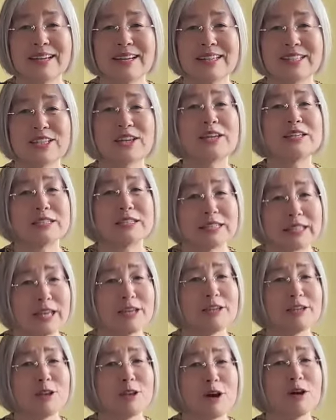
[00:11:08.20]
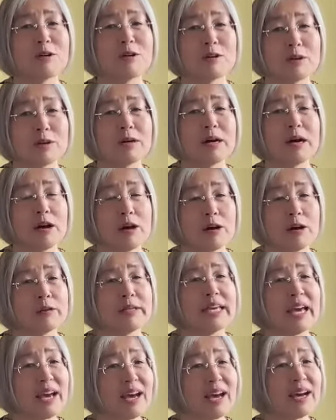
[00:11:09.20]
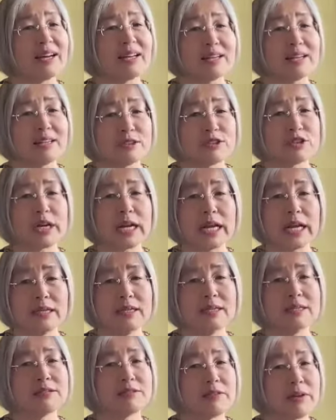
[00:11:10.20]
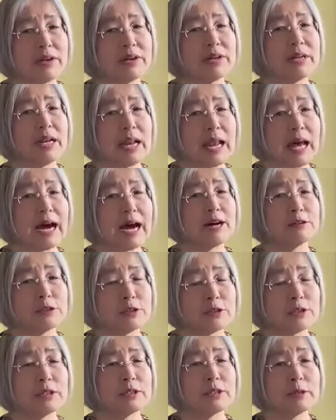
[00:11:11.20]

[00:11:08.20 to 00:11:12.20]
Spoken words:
So they know, yeah, train is very loud.